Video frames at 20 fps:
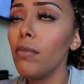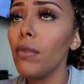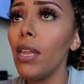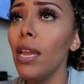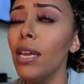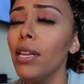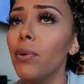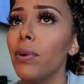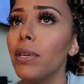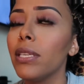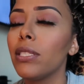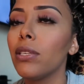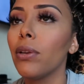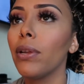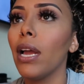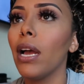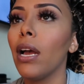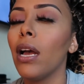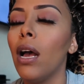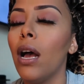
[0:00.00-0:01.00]
anyway so
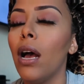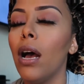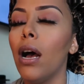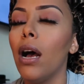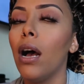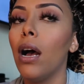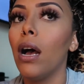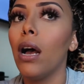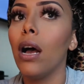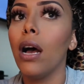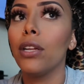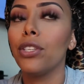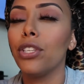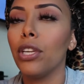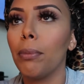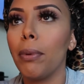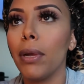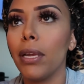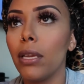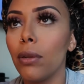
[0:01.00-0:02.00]
yeah uh, i'll
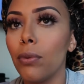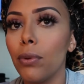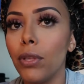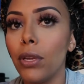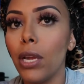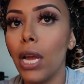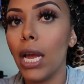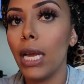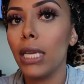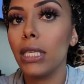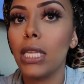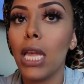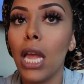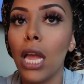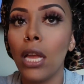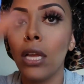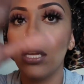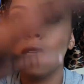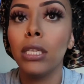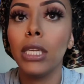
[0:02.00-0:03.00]
check back in with you guys
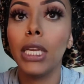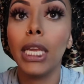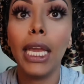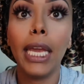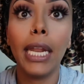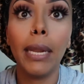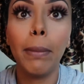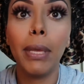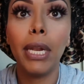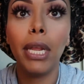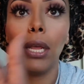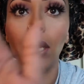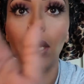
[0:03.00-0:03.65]
in a minute